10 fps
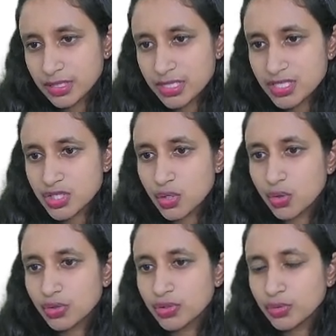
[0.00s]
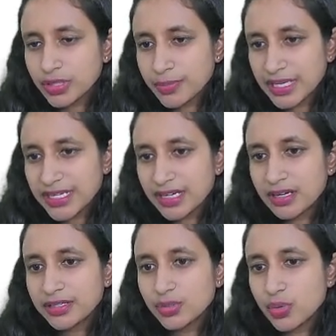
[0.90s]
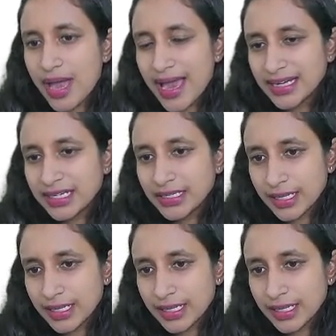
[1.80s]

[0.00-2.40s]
So to the media you add